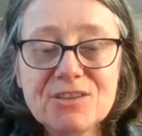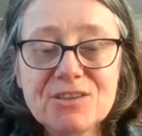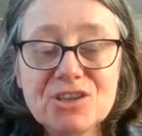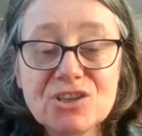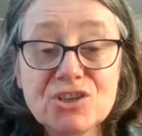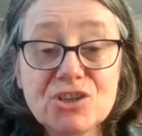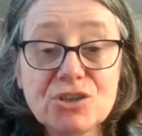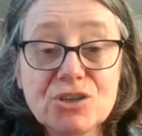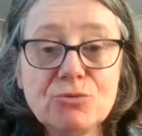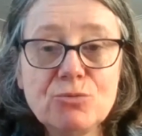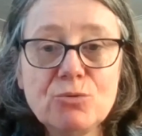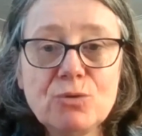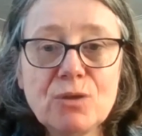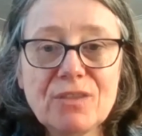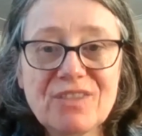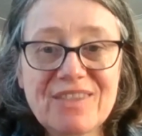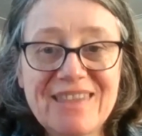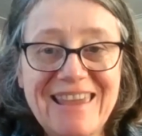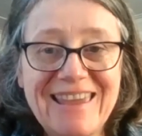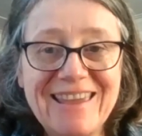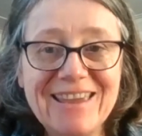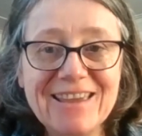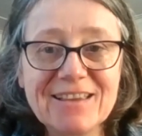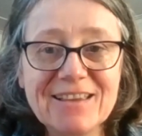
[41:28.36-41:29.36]
to do
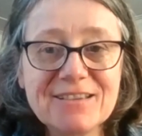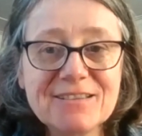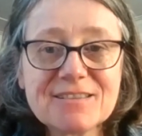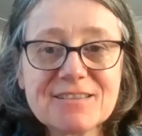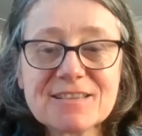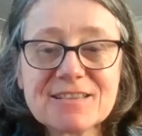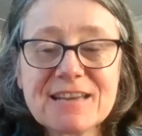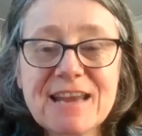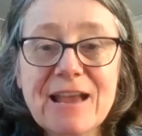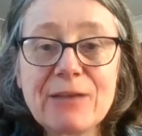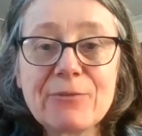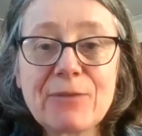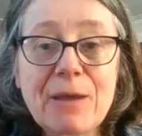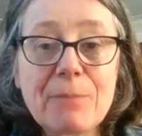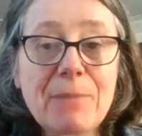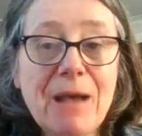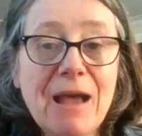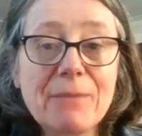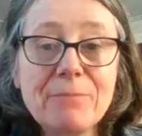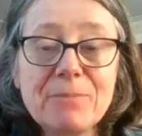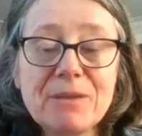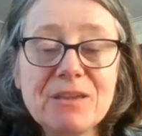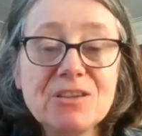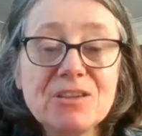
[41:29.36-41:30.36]
things now that
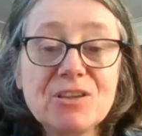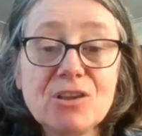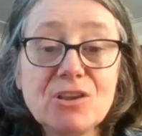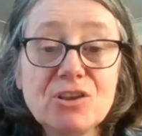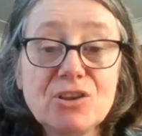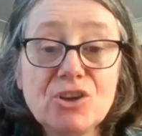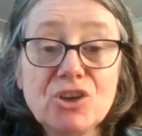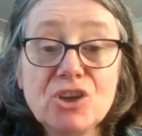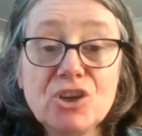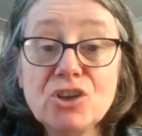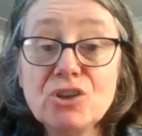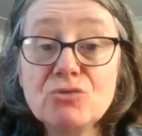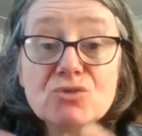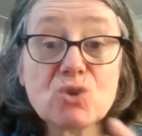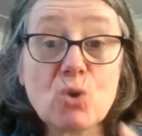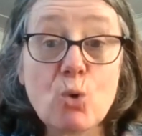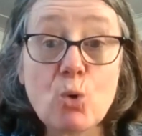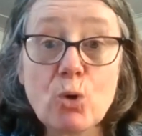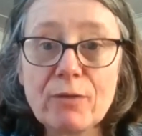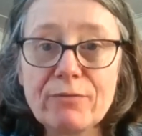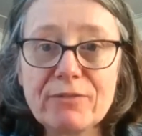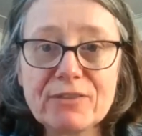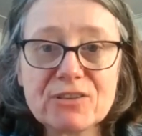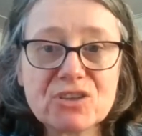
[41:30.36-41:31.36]
might be you use
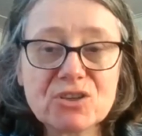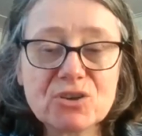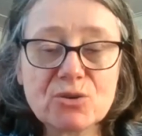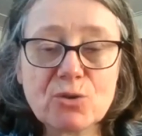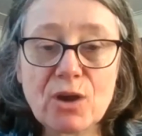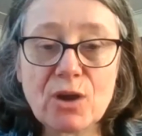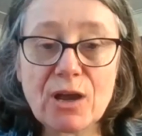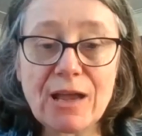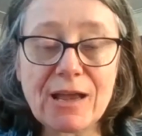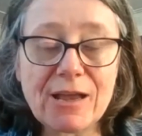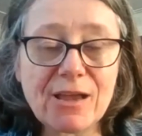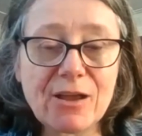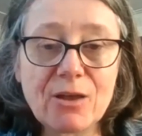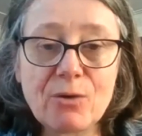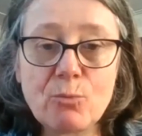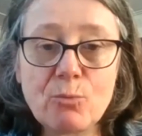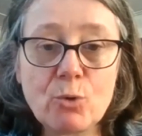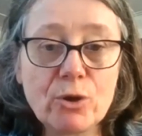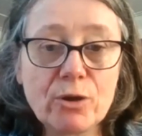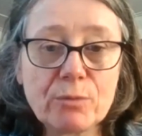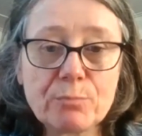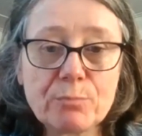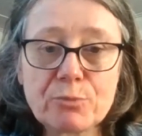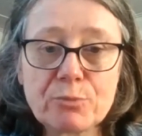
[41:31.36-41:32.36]
all of it to do a, a
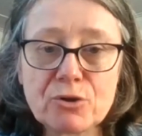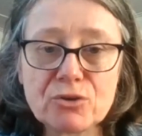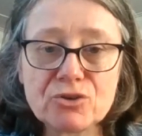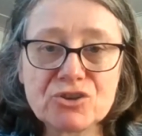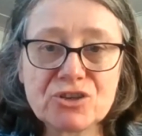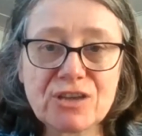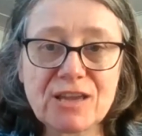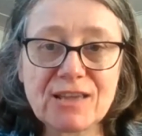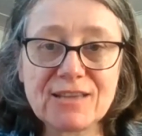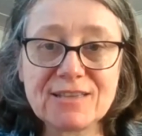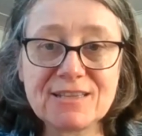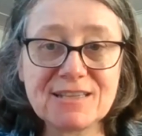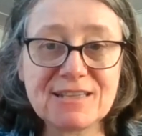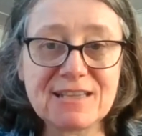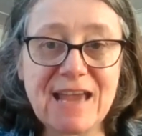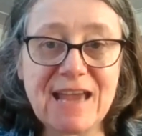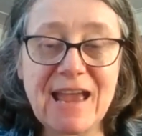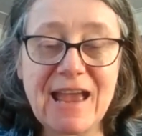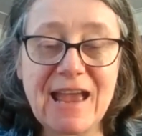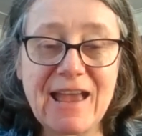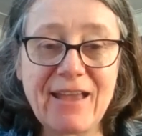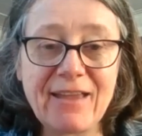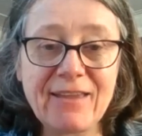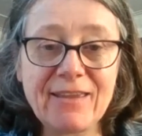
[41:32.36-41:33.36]
work project
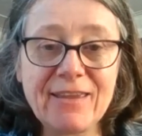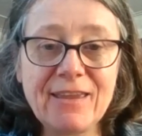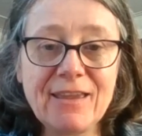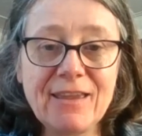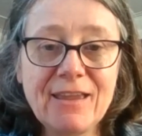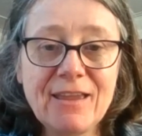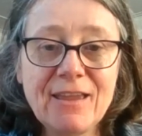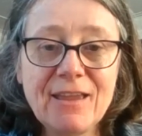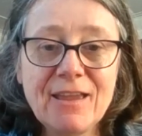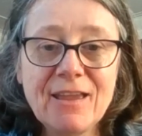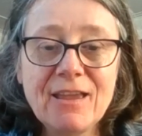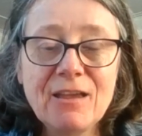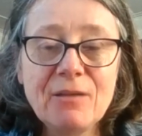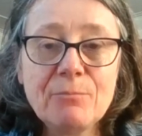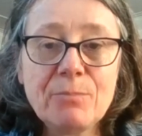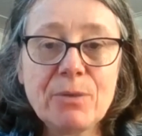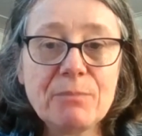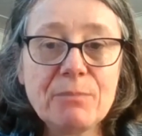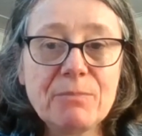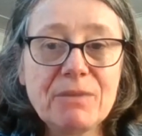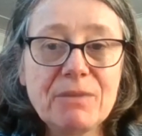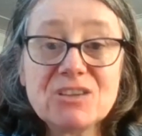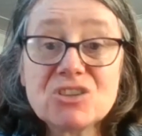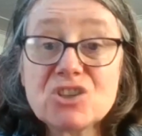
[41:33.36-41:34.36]
today
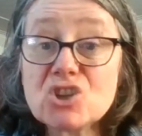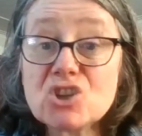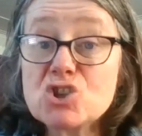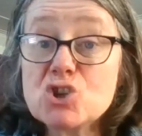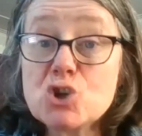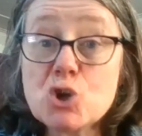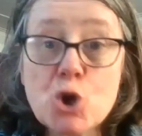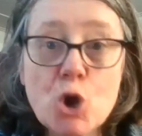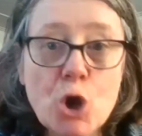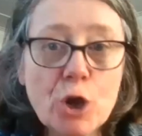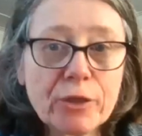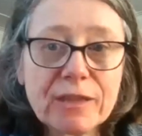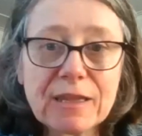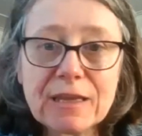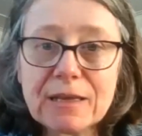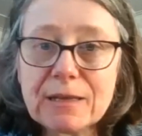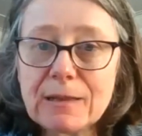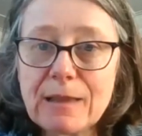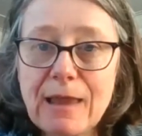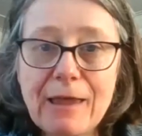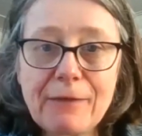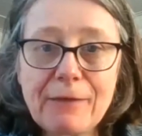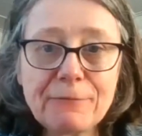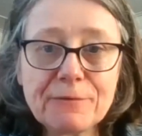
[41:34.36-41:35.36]
that means there's
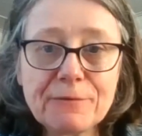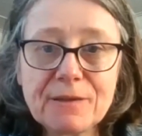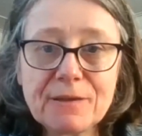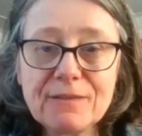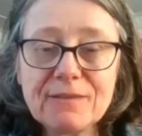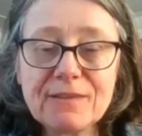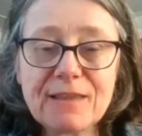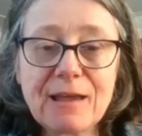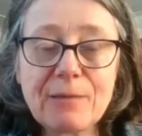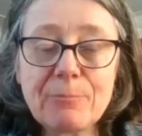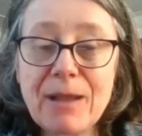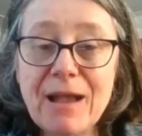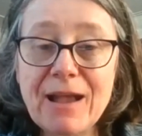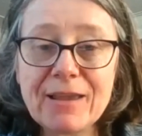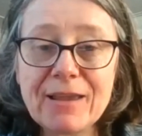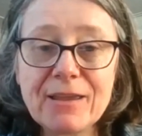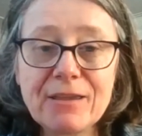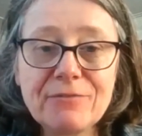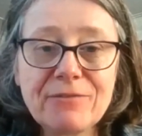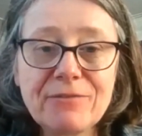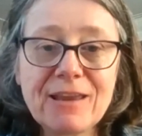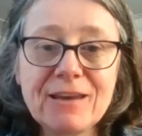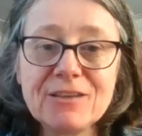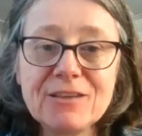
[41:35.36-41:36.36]
nothing left in that pie
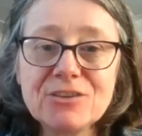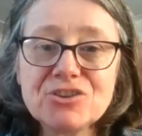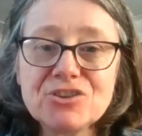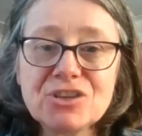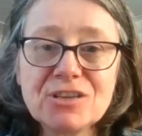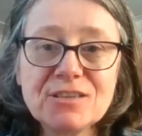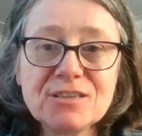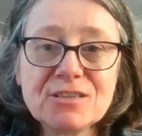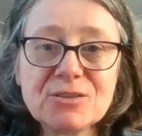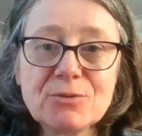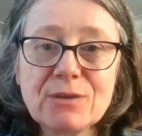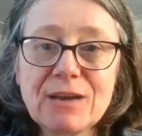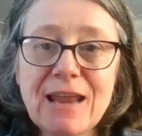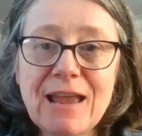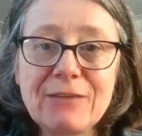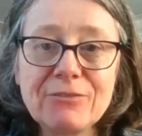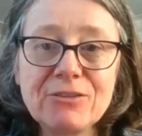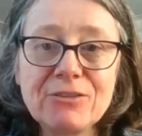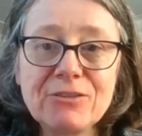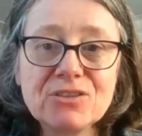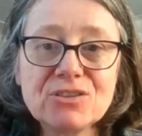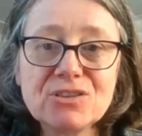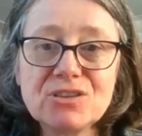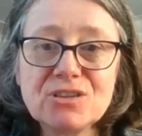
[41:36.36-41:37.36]
of energy to
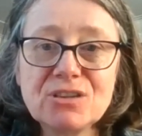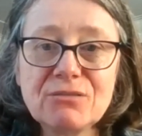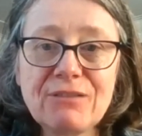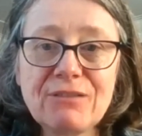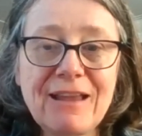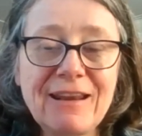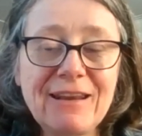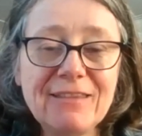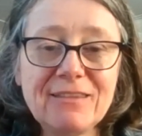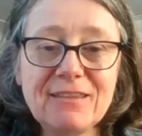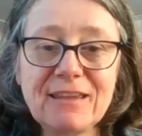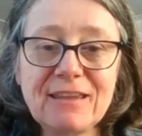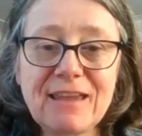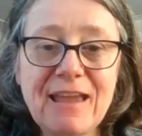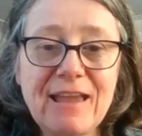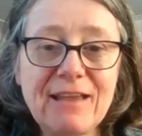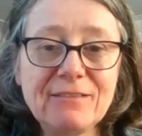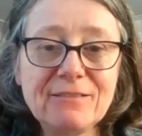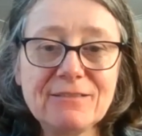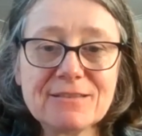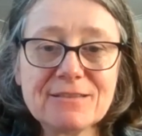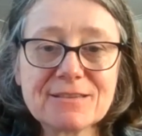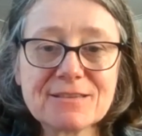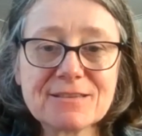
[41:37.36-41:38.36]
allow you to do anything
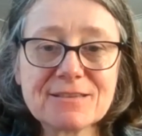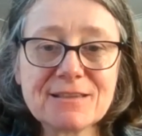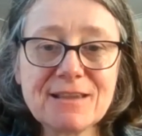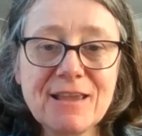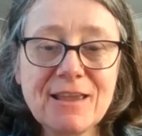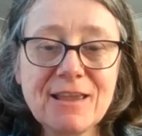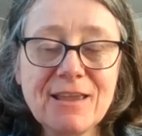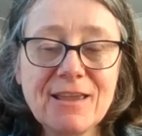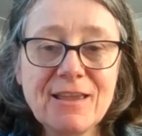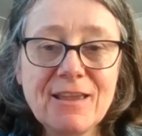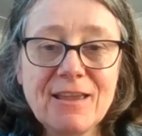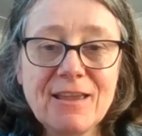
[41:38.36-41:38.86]
else